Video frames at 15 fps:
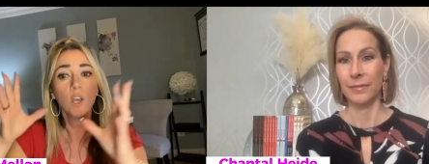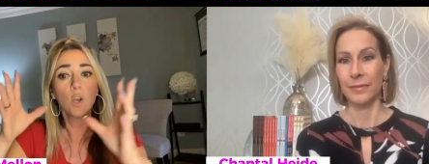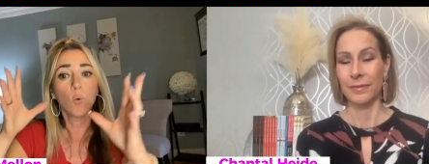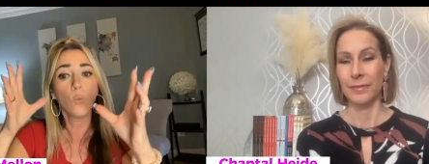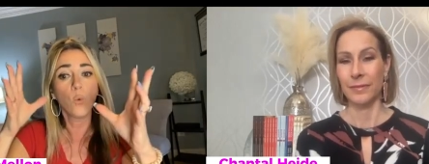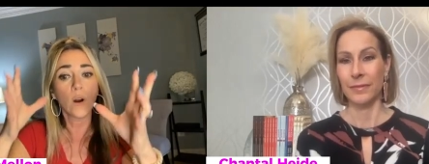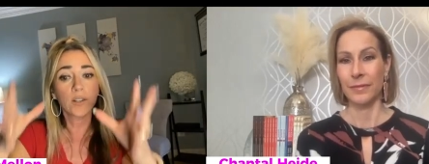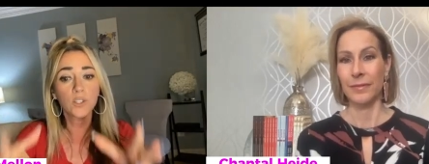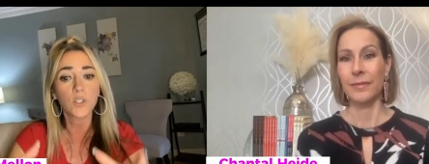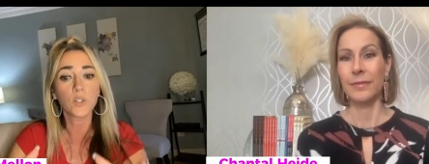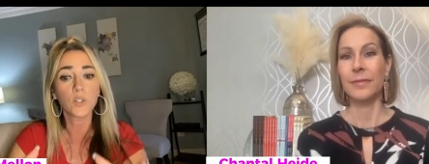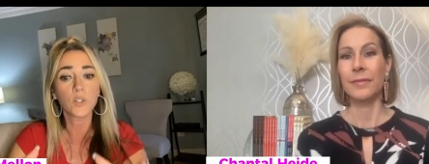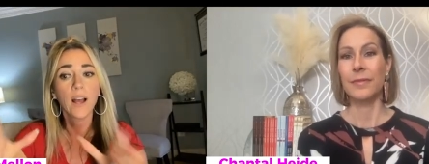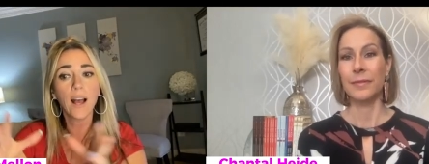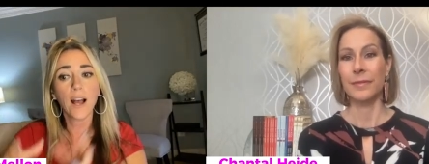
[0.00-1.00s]
Speaker 1: What you
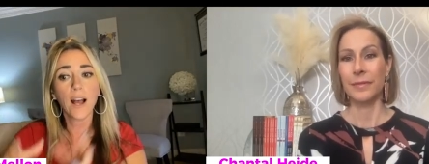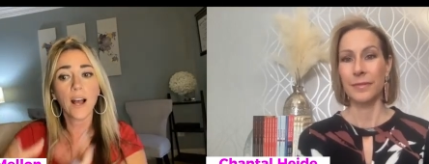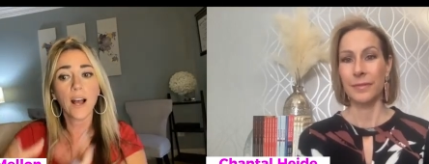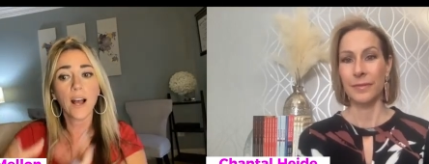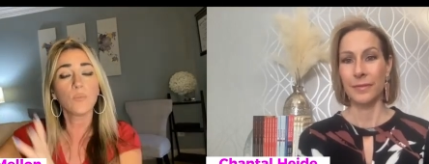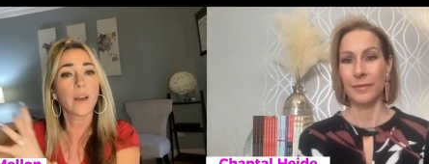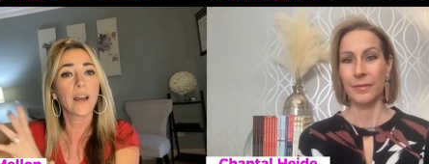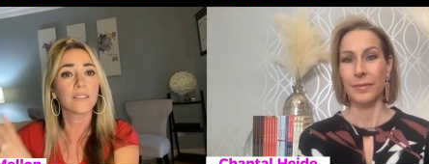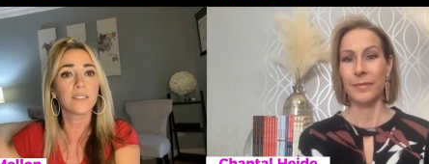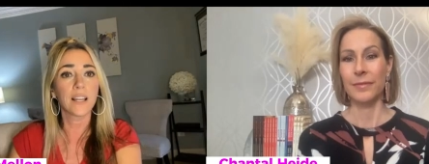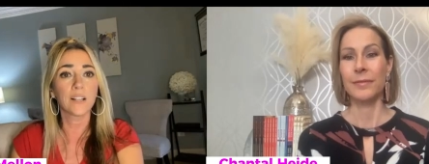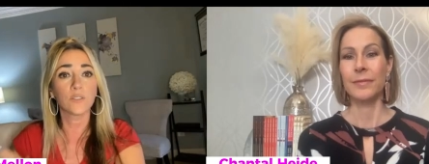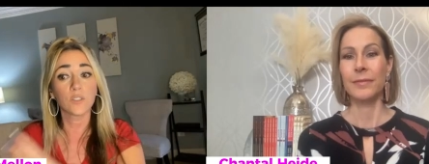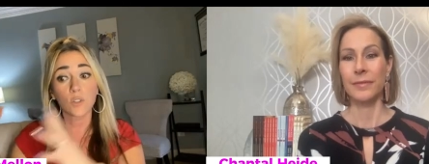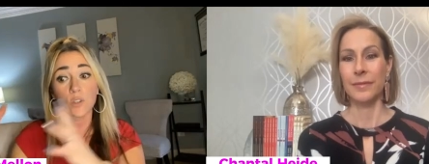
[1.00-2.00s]
have, you pass
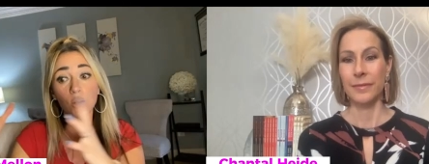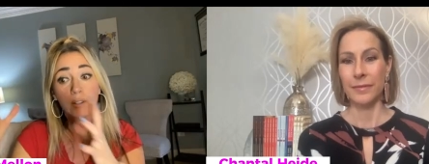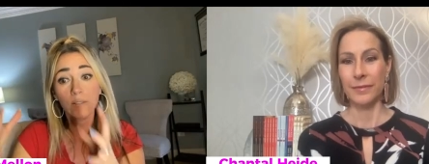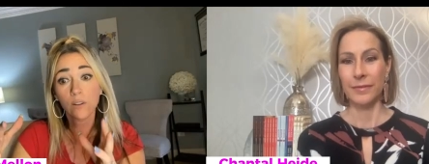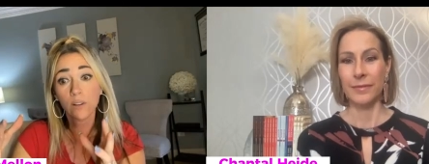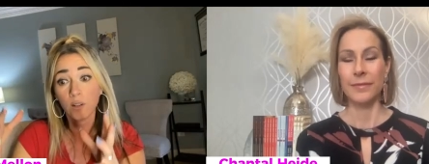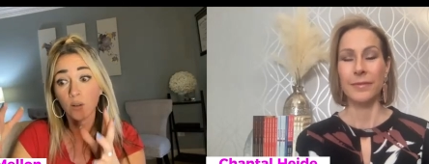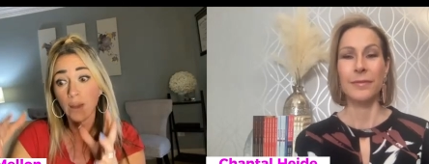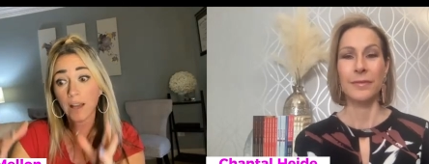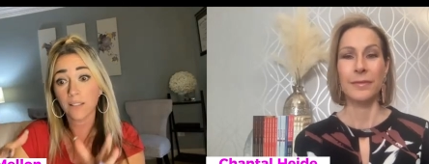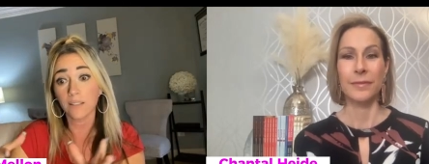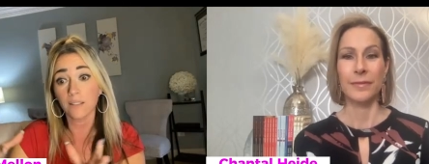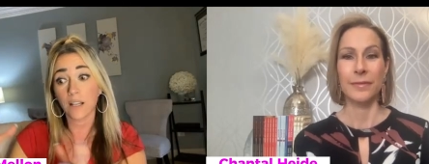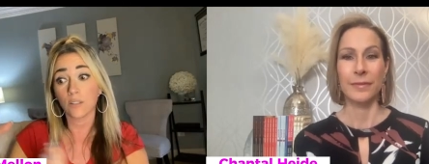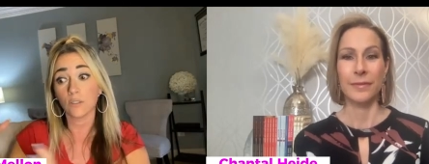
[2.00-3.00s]
down. So you're either going to
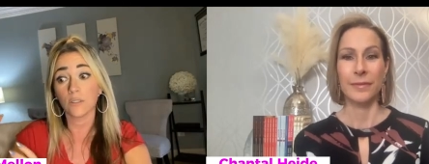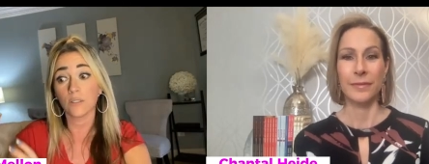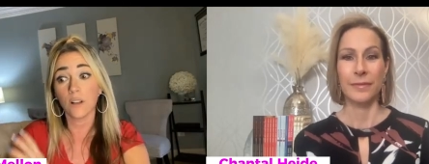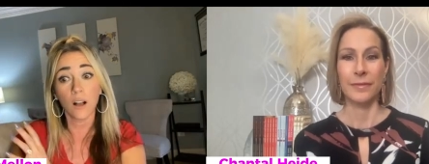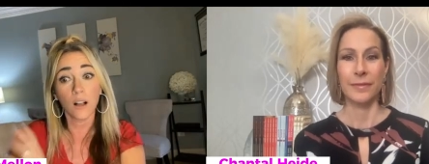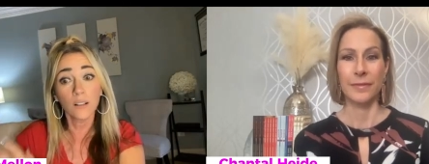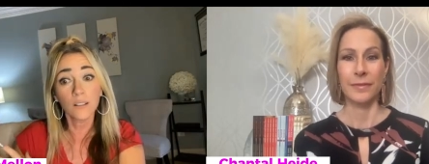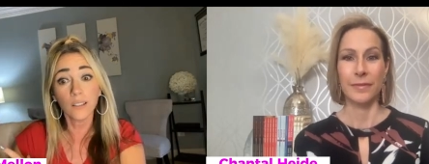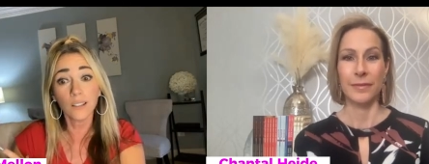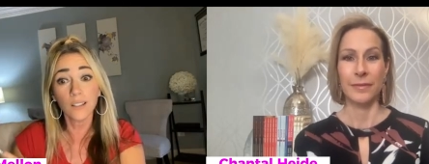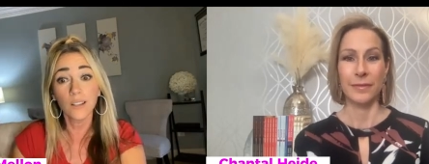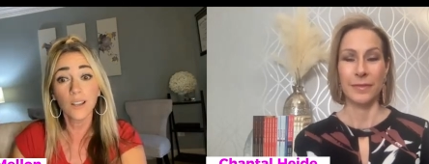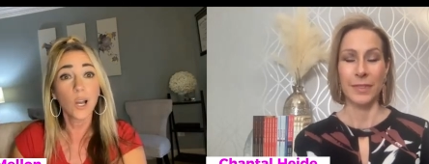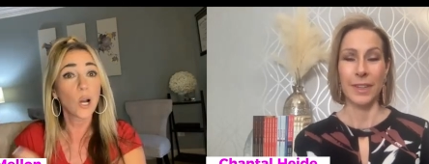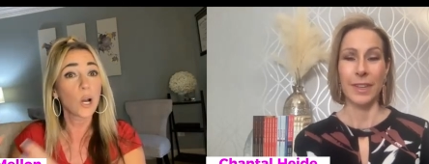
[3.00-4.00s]
pass down ugly
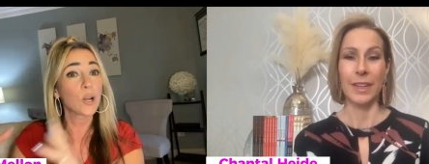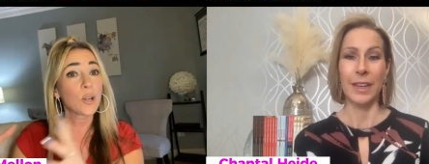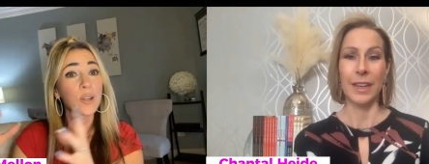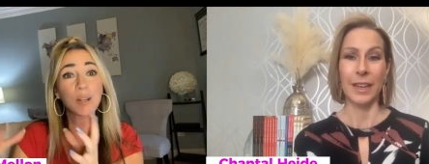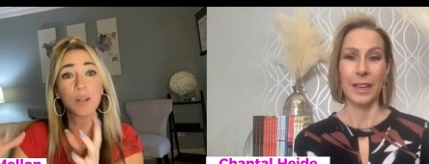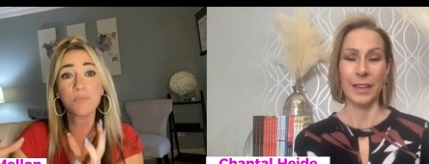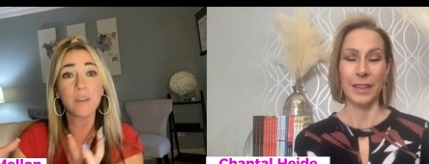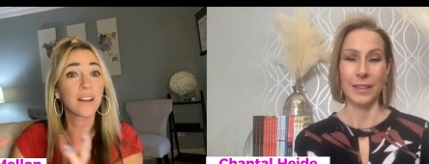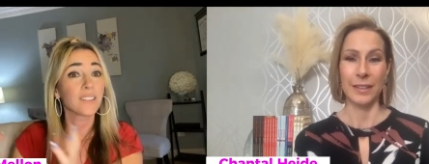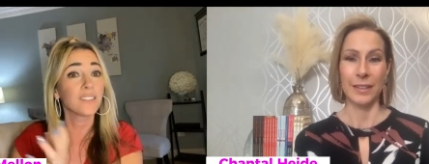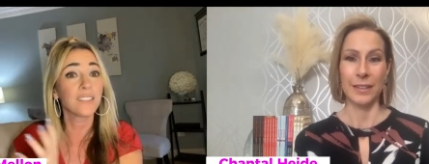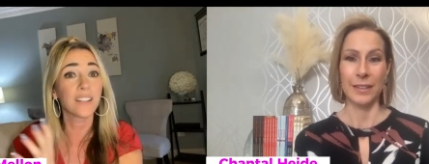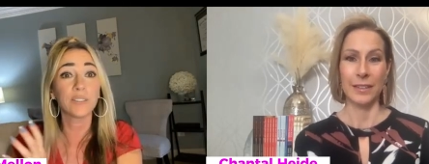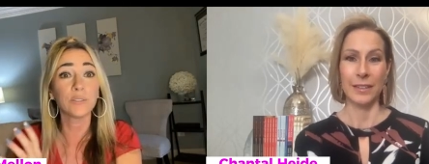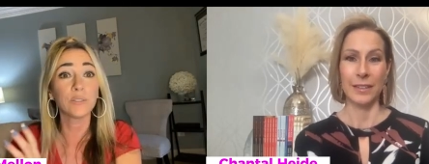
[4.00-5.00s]
or you're going to pass
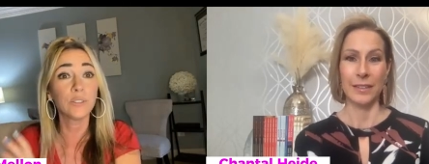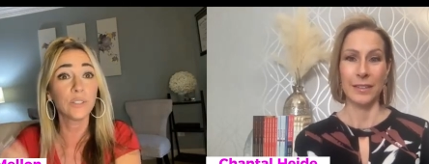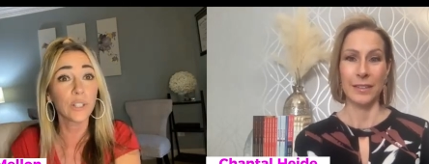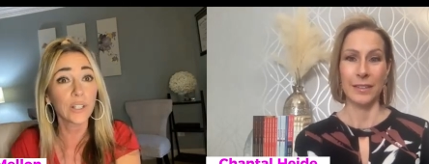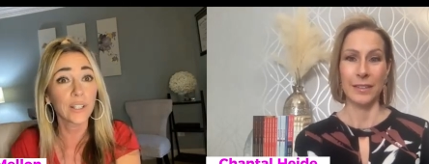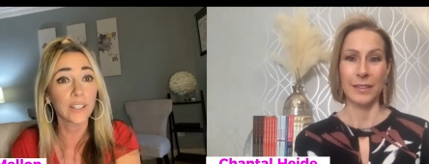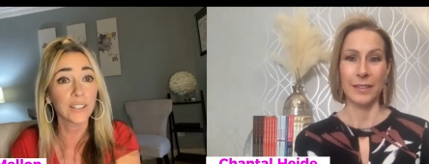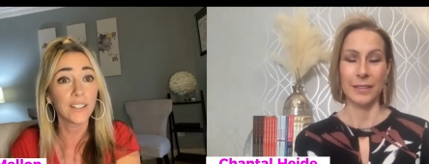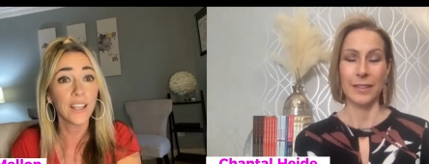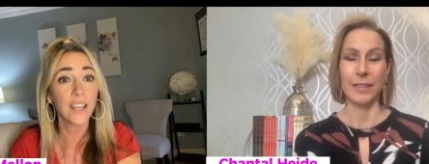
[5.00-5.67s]
down good.